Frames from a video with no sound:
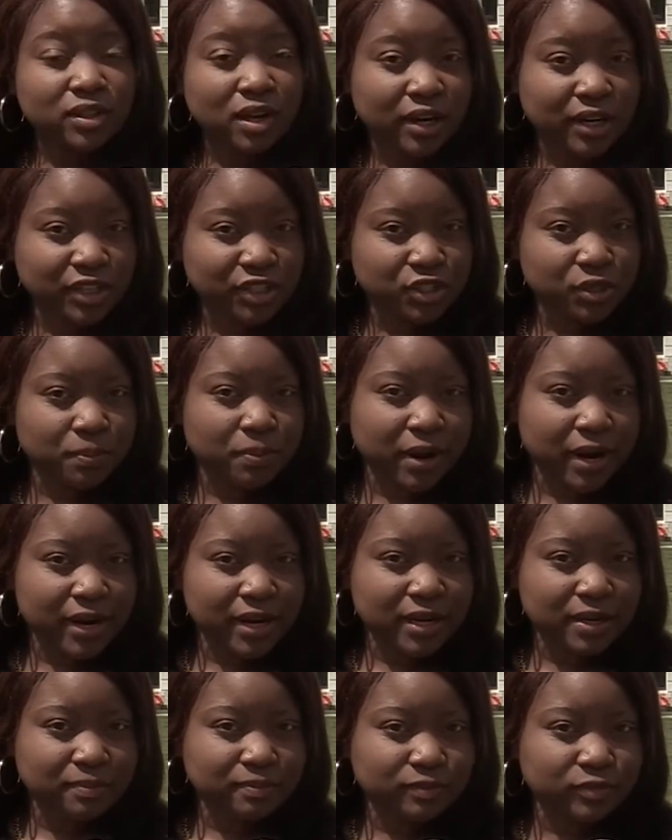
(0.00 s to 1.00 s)
Donisha
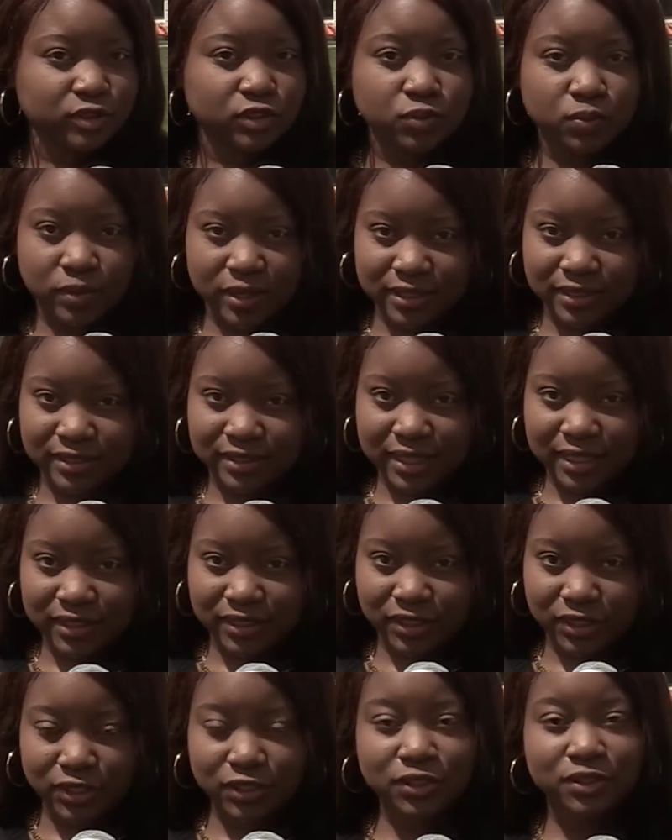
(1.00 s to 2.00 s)
Branham twin
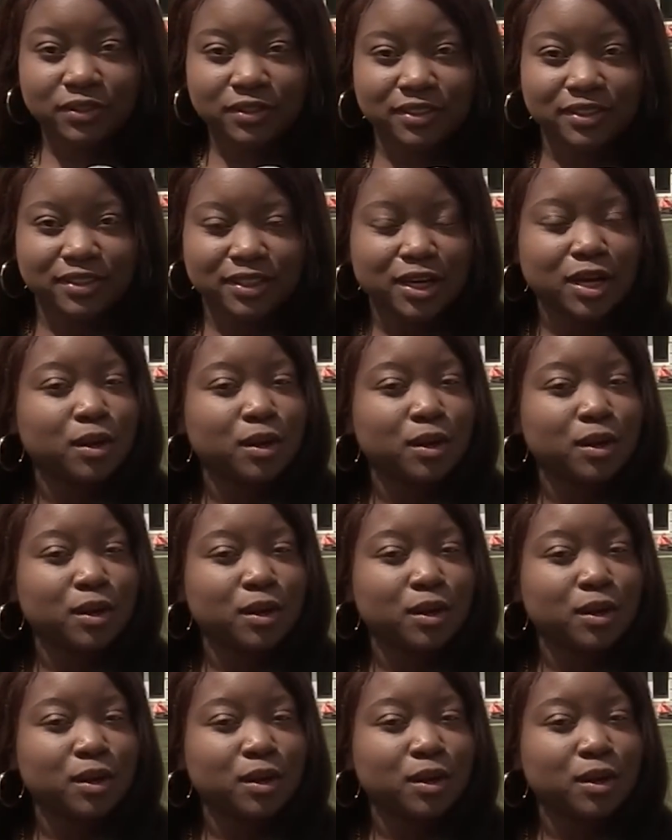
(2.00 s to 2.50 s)
states news